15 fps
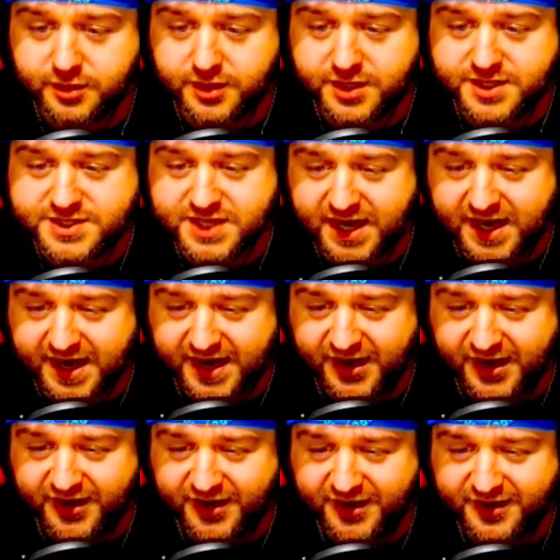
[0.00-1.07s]
Is that
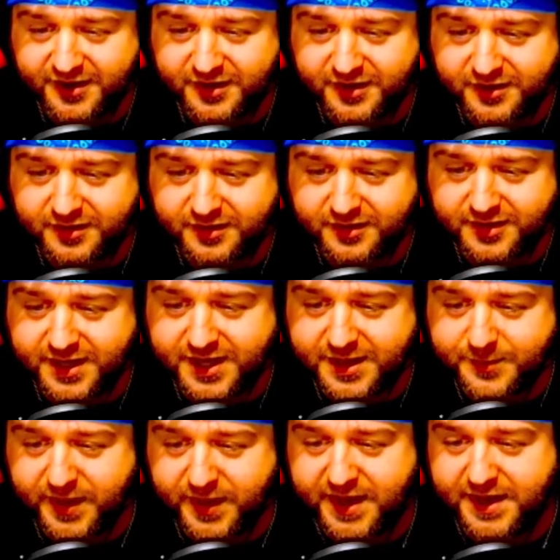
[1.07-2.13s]
hair? Did he
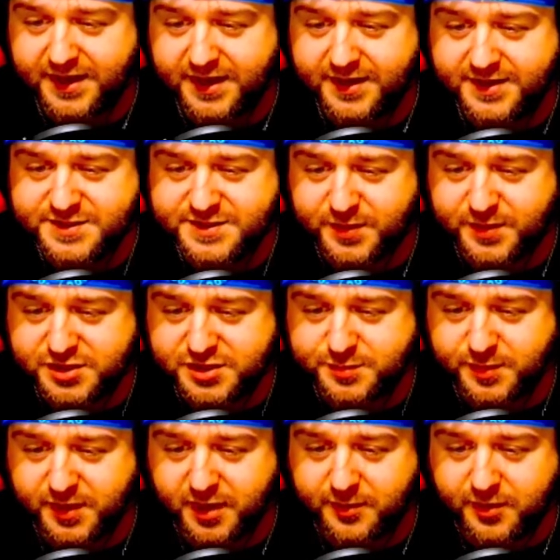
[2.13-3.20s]
paint
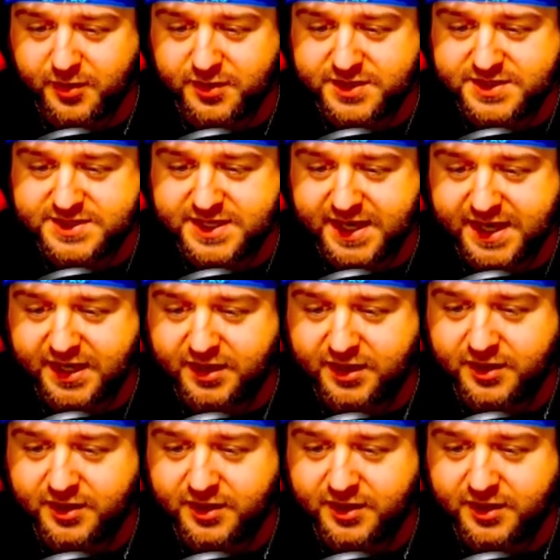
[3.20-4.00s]
SpongeBob on his hair?